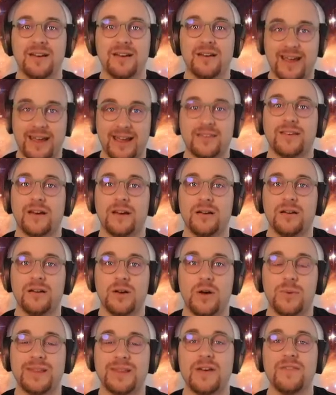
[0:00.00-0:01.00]
data
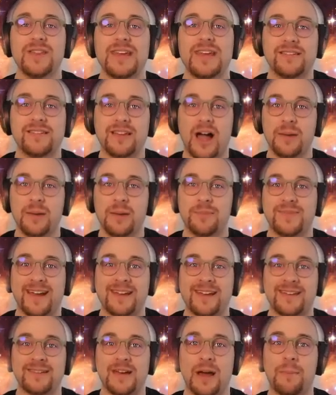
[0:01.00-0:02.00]
whenever there's an
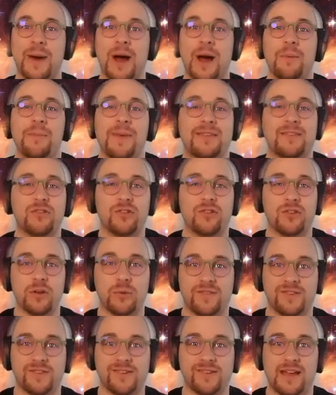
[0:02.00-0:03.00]
update about a message
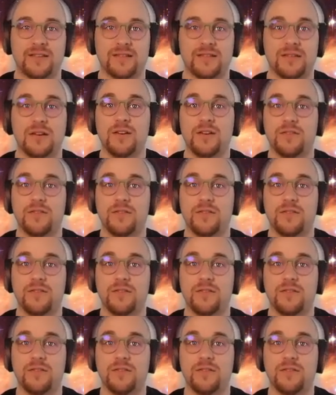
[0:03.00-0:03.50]
that we've sent.